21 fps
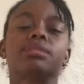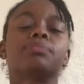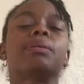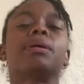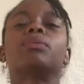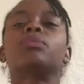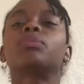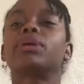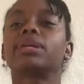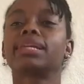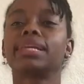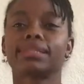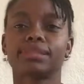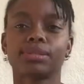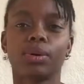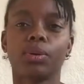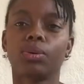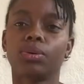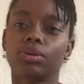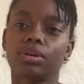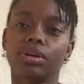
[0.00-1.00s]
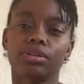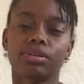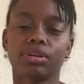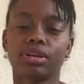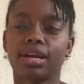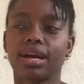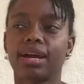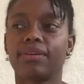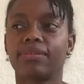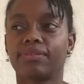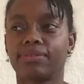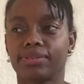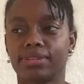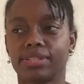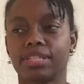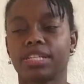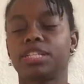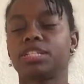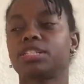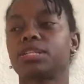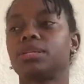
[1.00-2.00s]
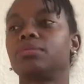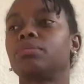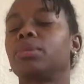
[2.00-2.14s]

but that's a whole other conversation.